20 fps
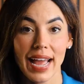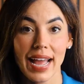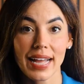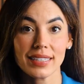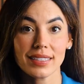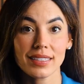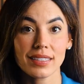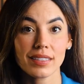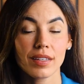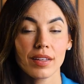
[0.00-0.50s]

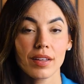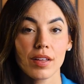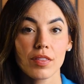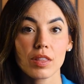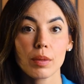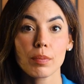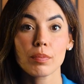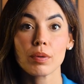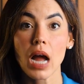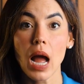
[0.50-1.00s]
And
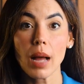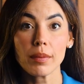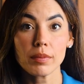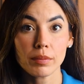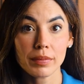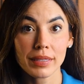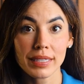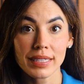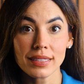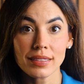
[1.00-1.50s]
the problem
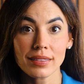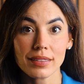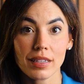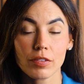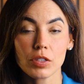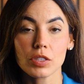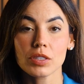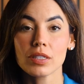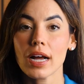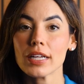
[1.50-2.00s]
is, if
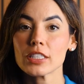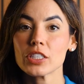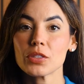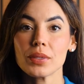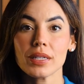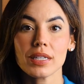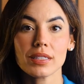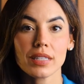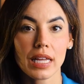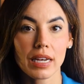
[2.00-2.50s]
you're not
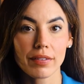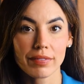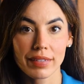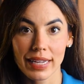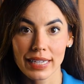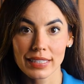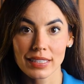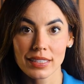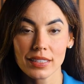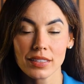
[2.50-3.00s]
doing a lot of
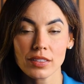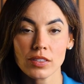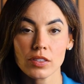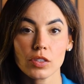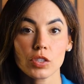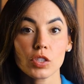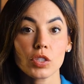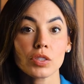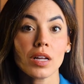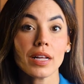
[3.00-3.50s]
cases,
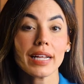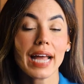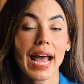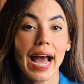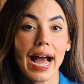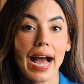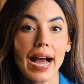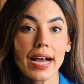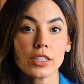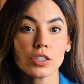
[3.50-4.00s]
you're not
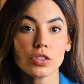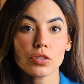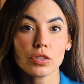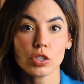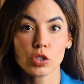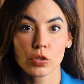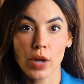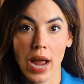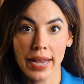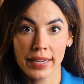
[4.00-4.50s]
actually
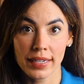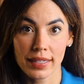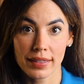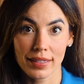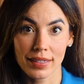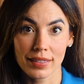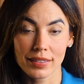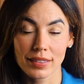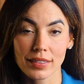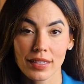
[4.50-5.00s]
tracking
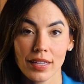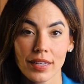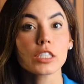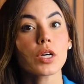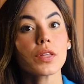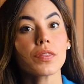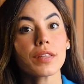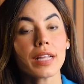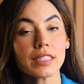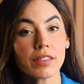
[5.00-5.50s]
this. So
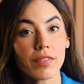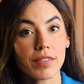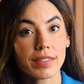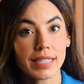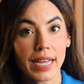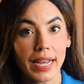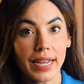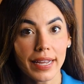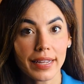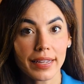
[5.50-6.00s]
at the end of the
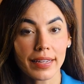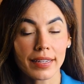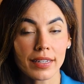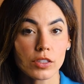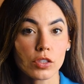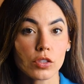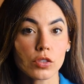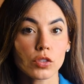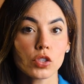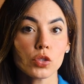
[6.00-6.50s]
day,
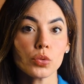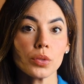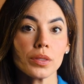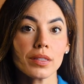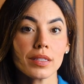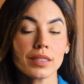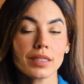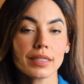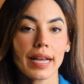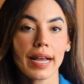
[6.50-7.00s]
you're doing
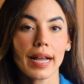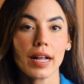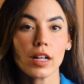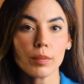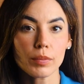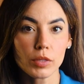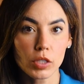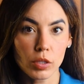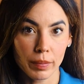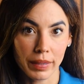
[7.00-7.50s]
this to
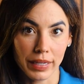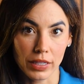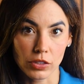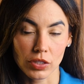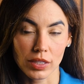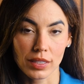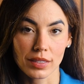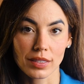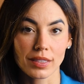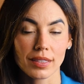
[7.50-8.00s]
help your
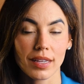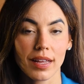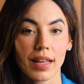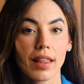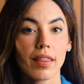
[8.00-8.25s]
patients.